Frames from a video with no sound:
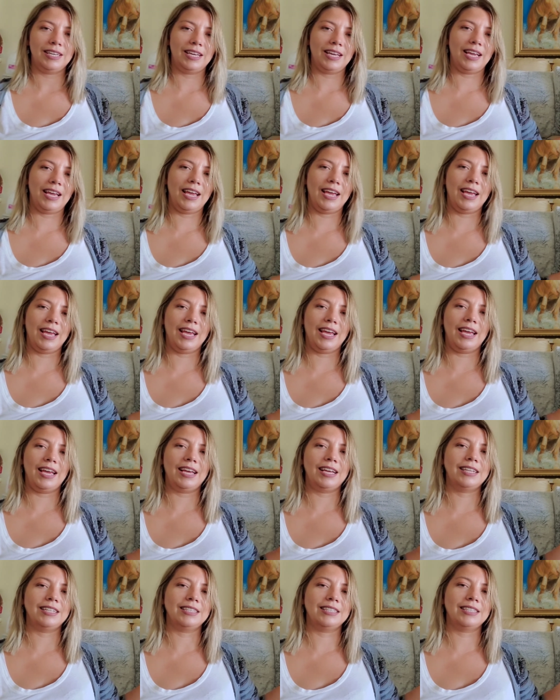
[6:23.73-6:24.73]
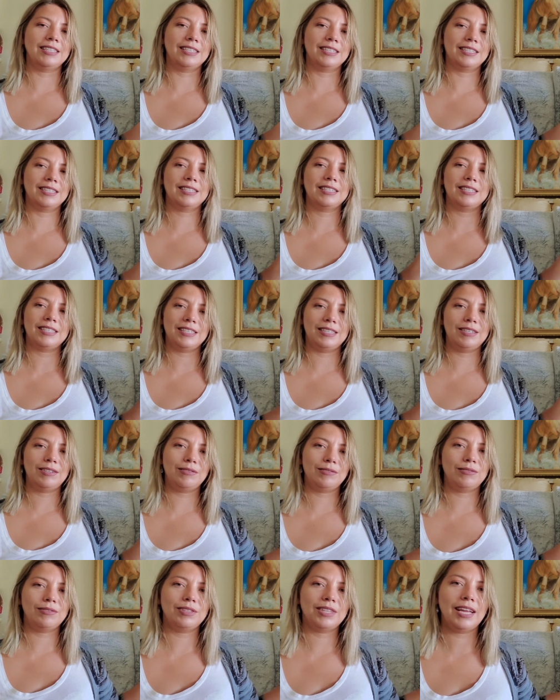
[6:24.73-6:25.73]
and see you
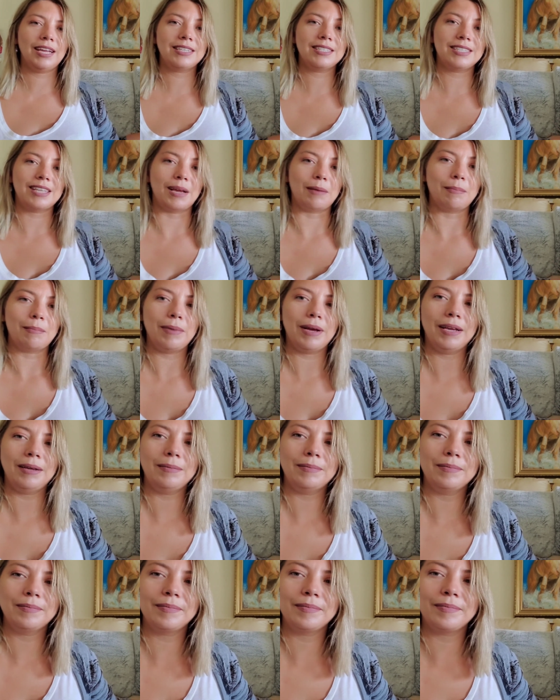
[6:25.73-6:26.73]
next time. Bye.